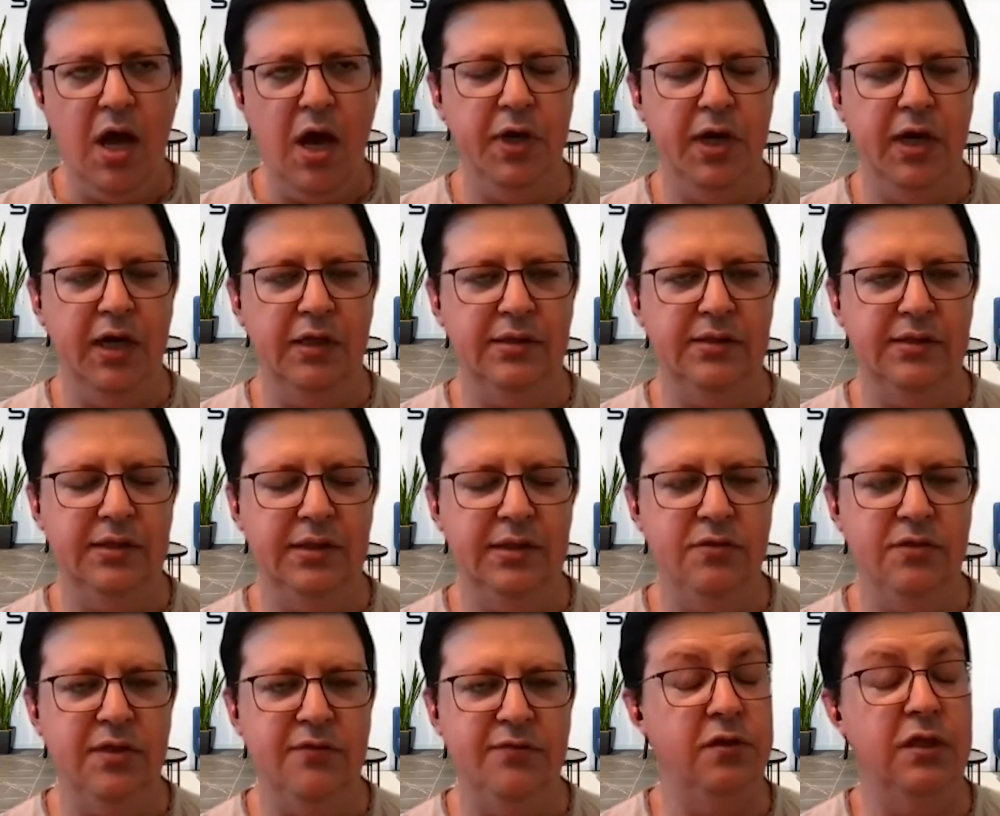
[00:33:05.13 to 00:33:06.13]
But
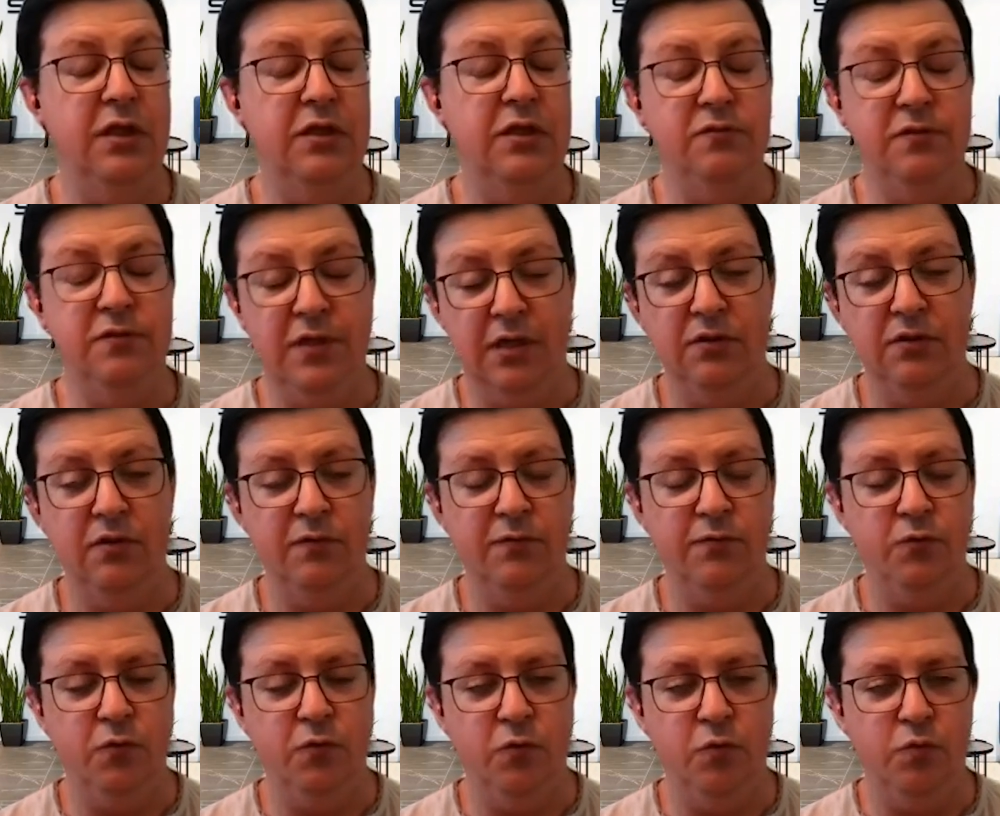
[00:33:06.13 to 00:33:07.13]
there's a
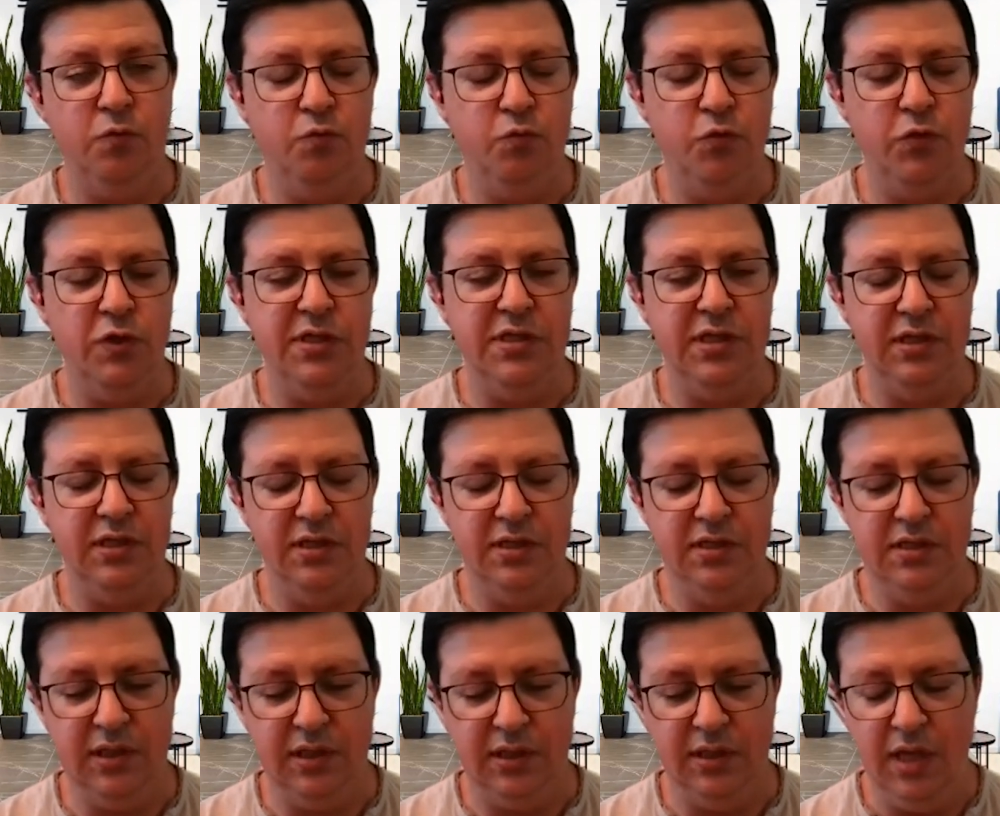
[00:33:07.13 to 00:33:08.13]
tunnel for pre-seed
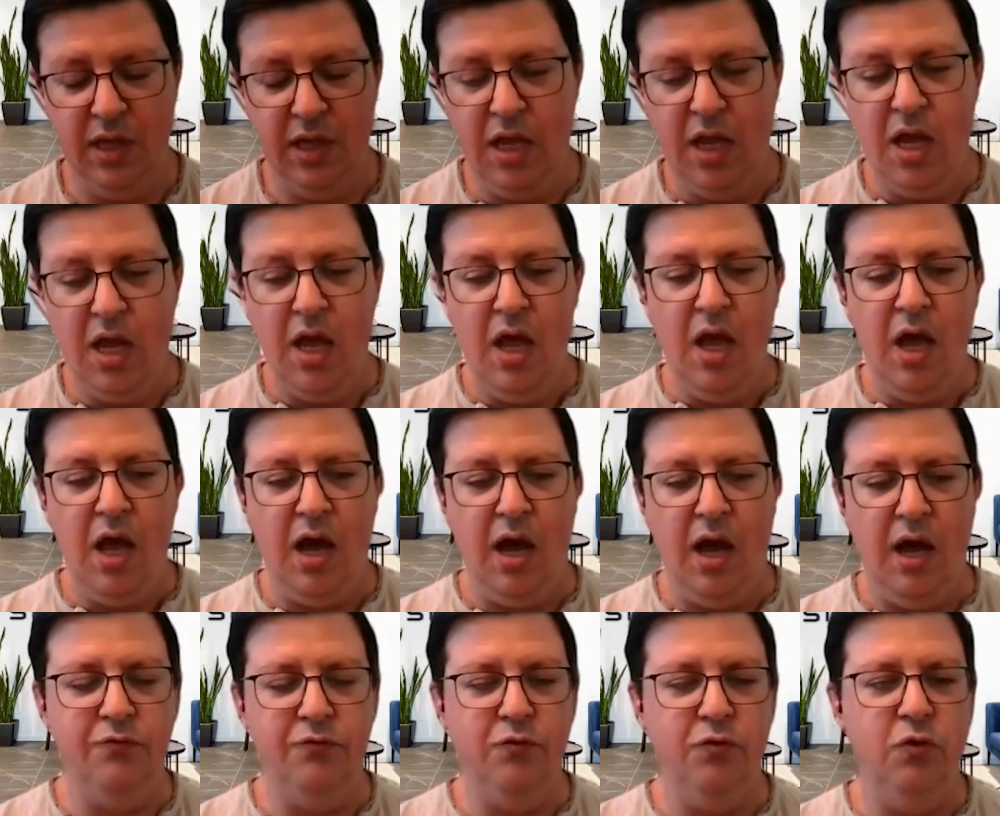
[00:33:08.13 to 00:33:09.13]
and seed
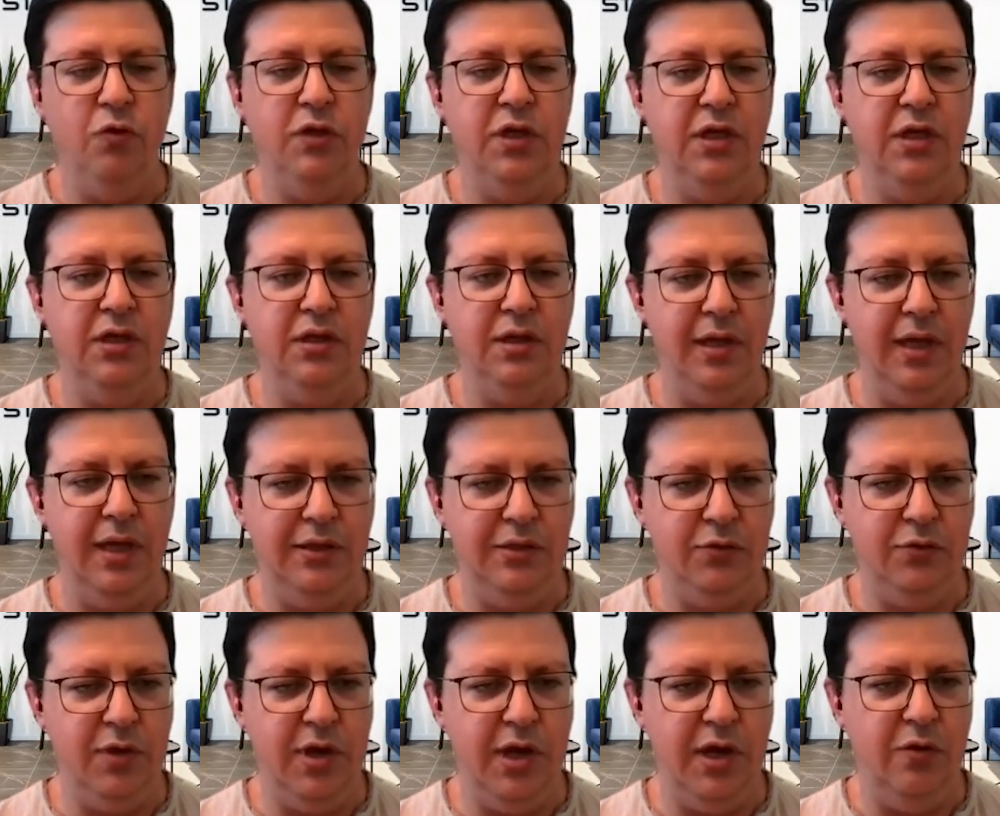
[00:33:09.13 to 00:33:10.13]
if we're looking at
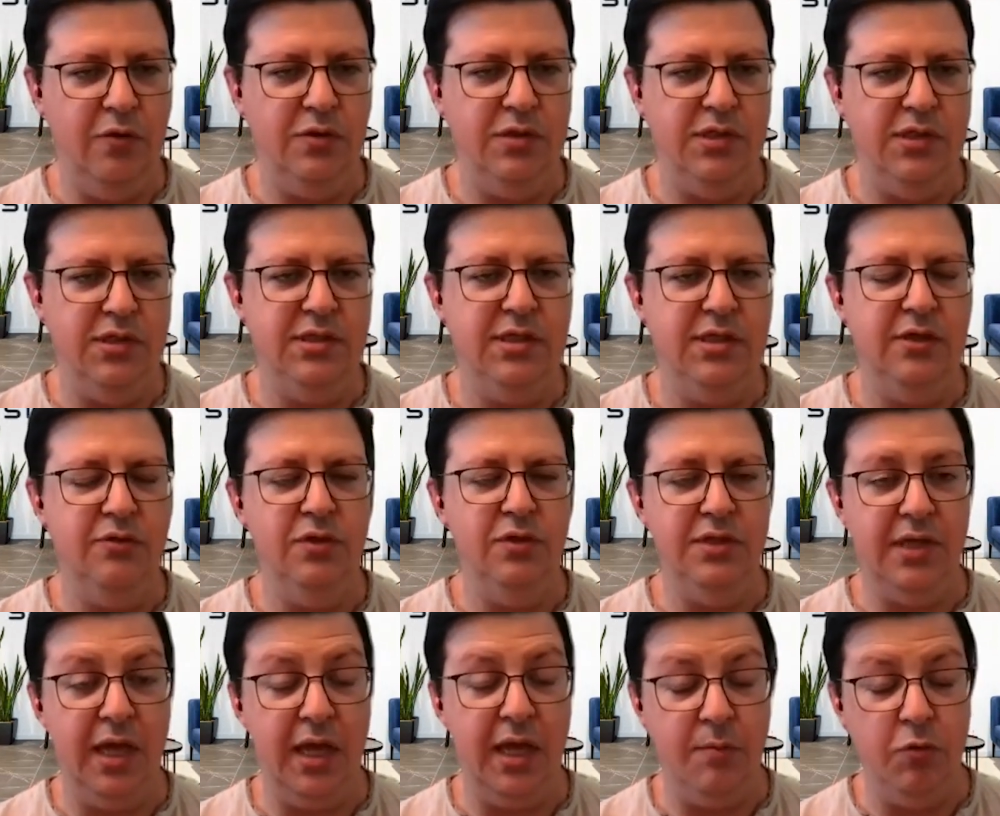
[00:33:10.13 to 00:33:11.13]
later rounds and
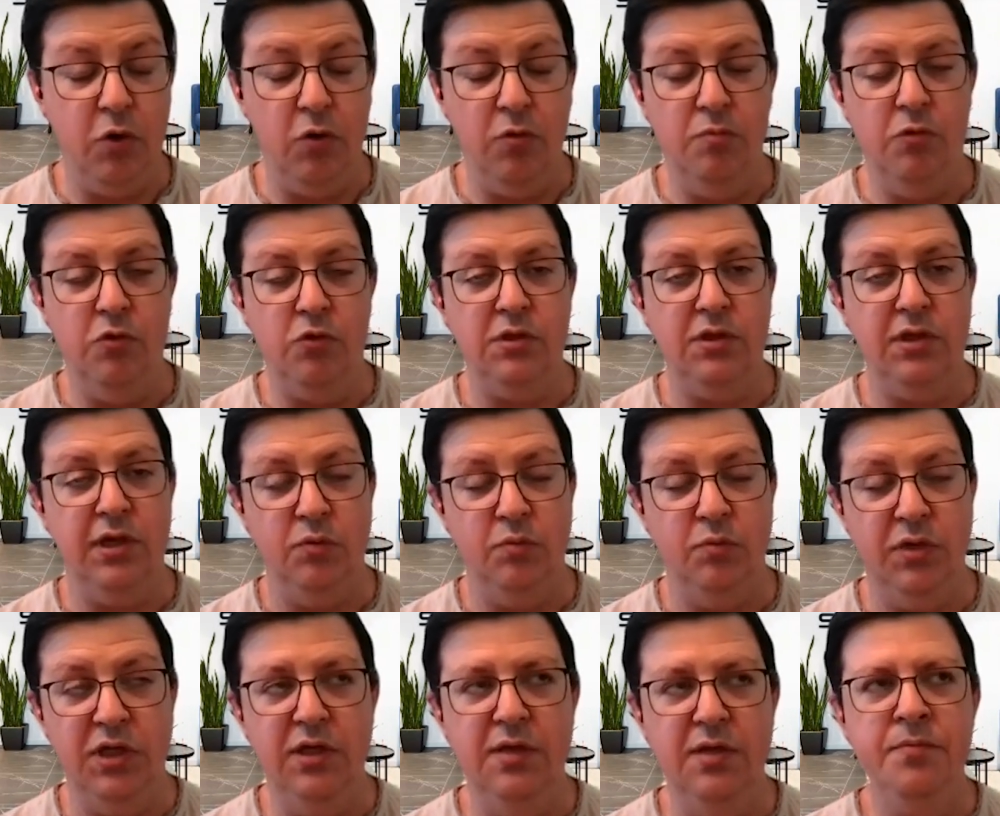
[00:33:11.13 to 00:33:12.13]
Series A, both mostly
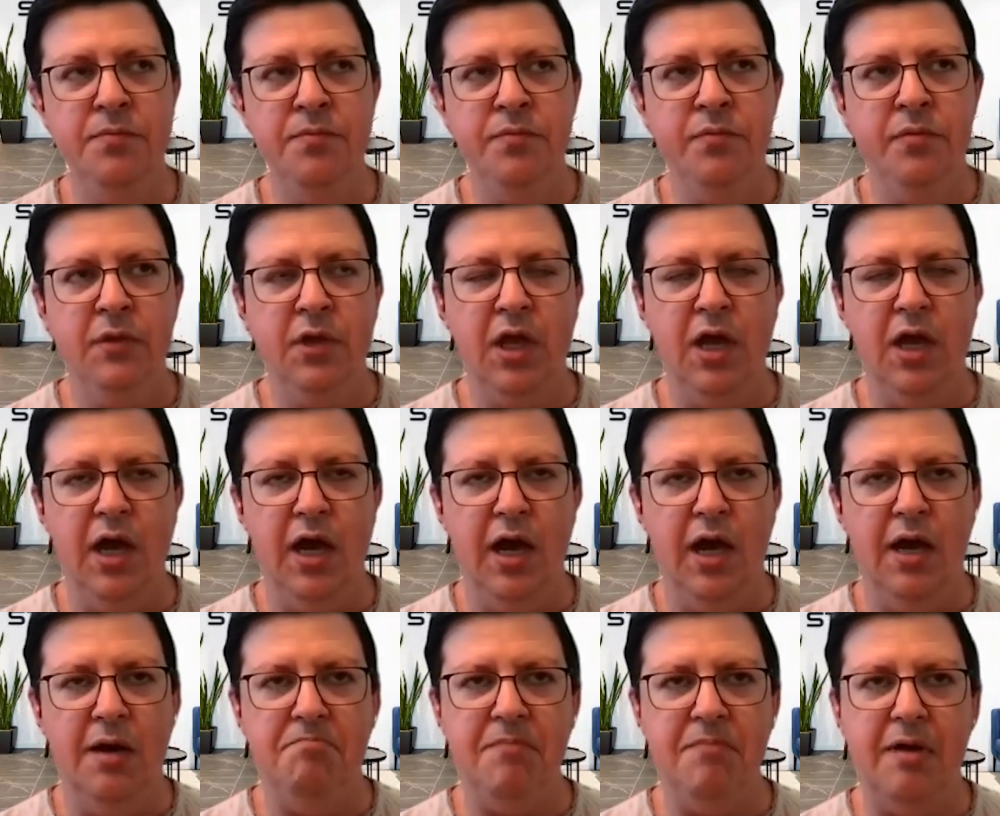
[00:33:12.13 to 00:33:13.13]
in B,
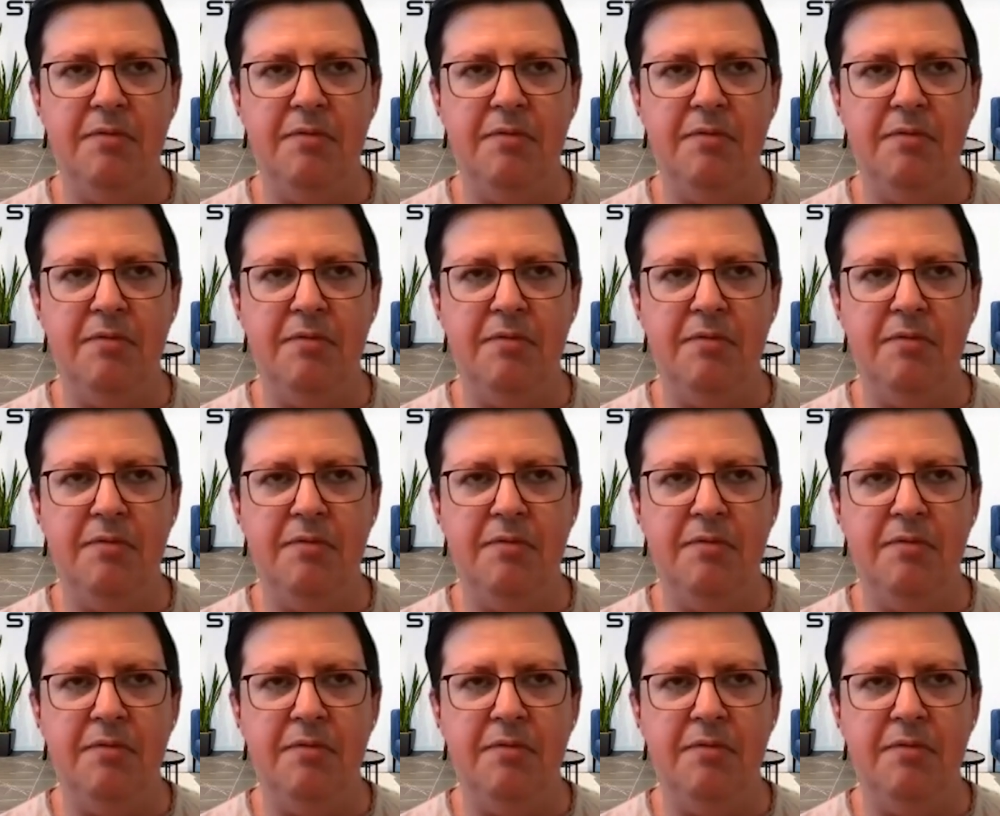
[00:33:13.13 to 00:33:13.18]
uh,